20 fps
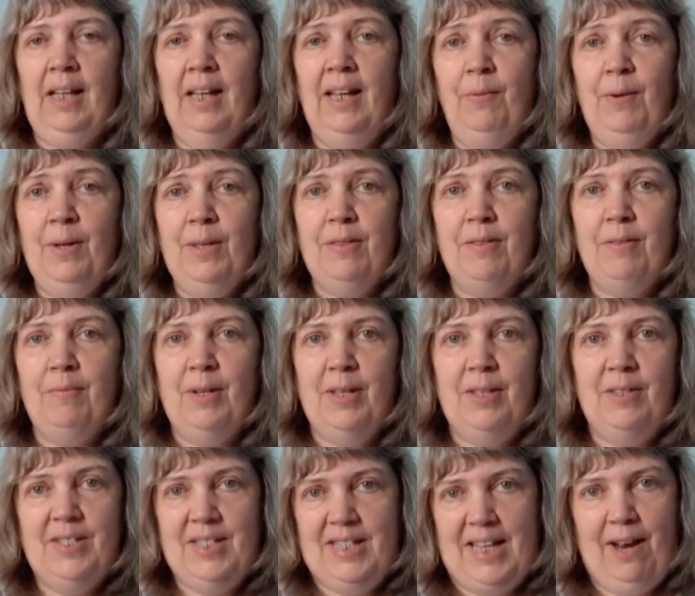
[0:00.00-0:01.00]

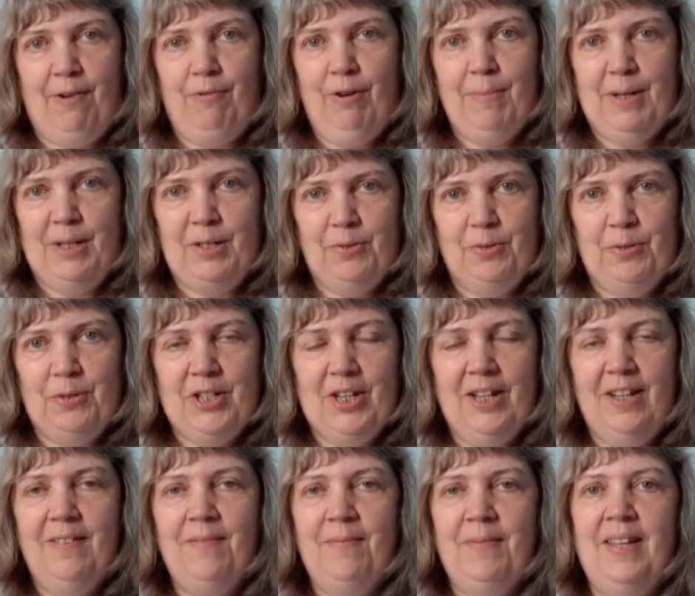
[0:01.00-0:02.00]
with Sarah, my
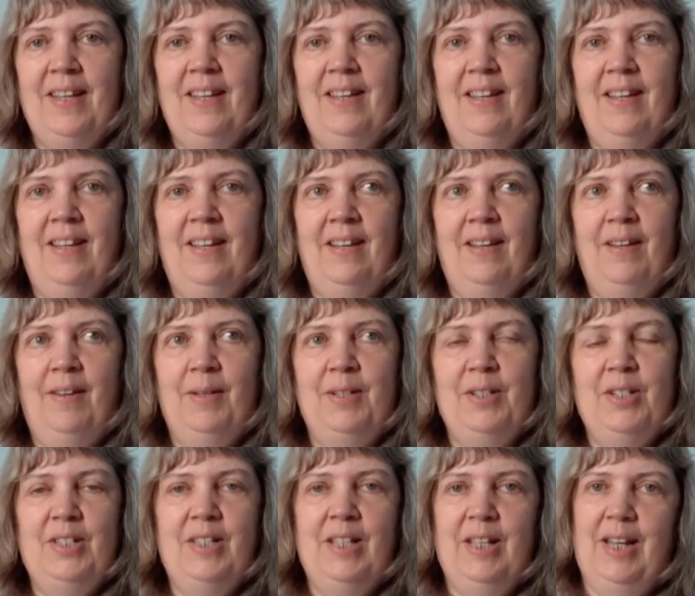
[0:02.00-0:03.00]
daughter,
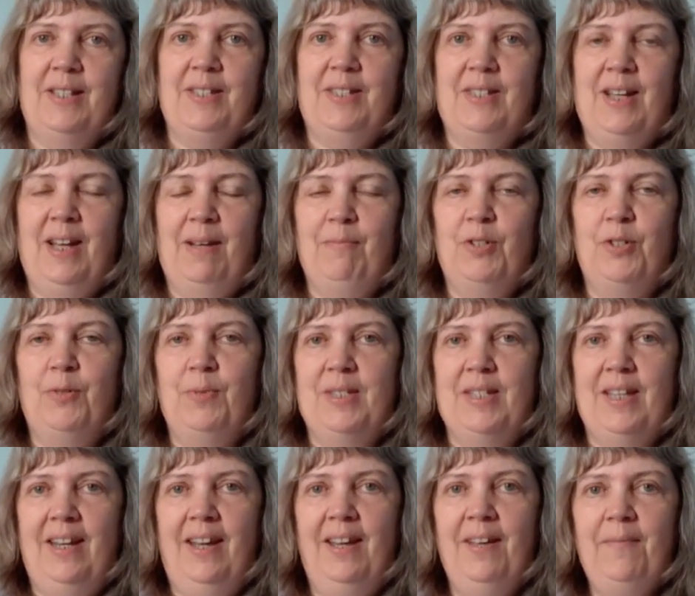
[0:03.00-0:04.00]
the last time she was
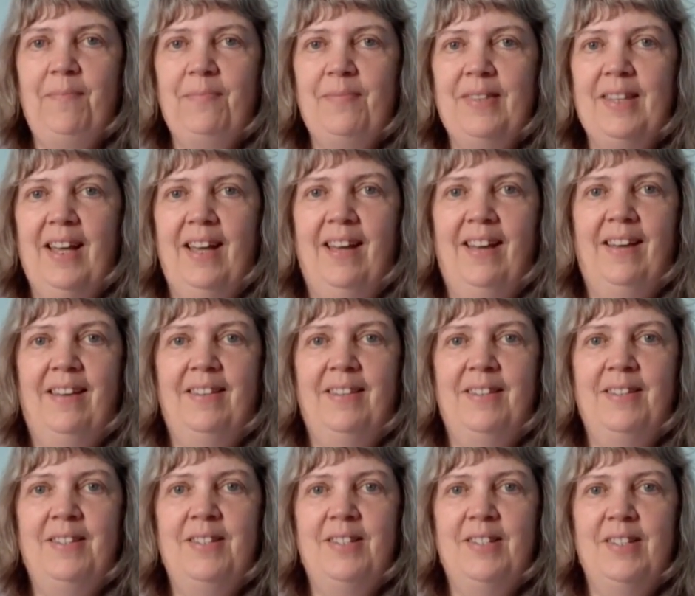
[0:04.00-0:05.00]
here.
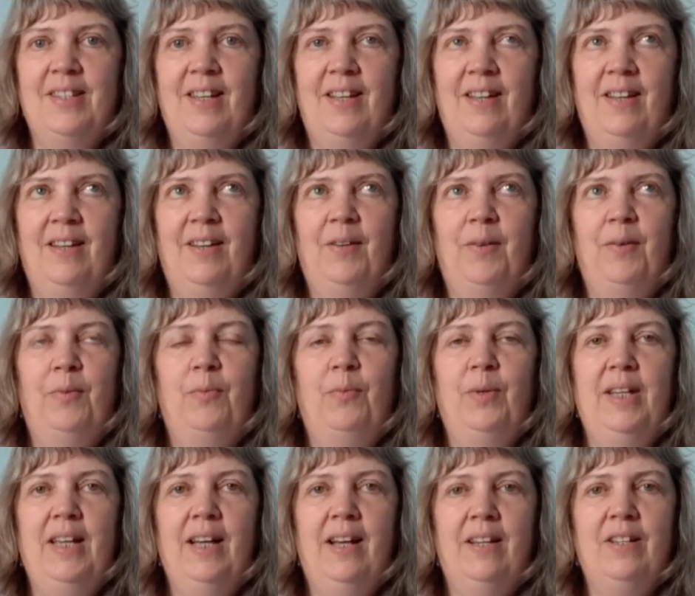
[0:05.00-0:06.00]
And
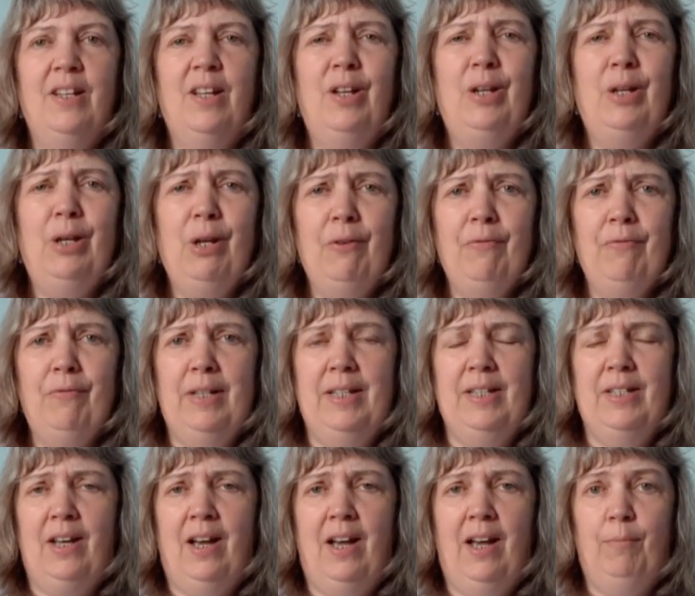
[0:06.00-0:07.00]
we had a lovely
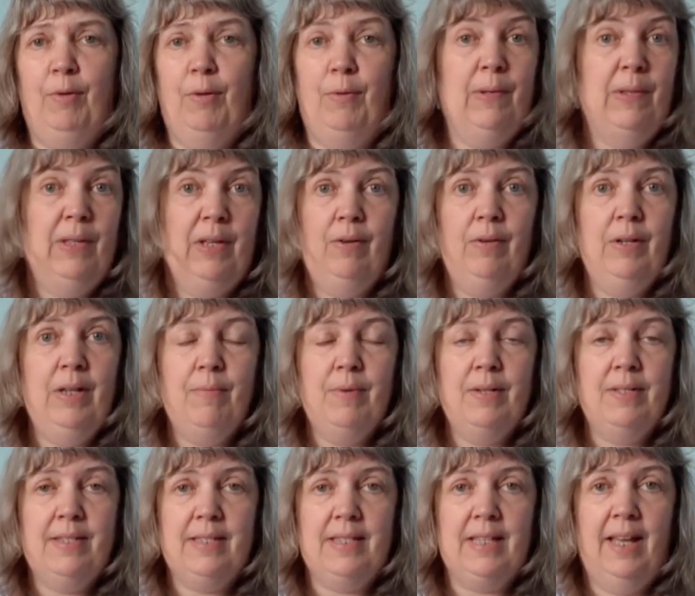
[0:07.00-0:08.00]
time. We were the only
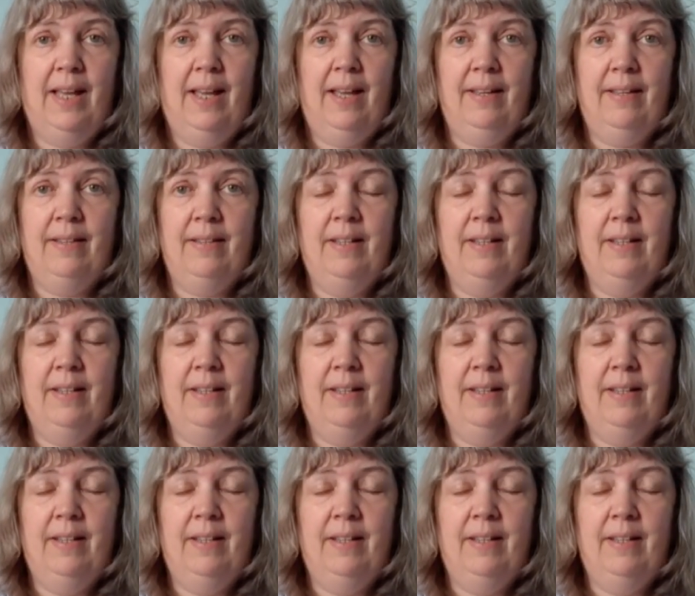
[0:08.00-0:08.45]
ones there.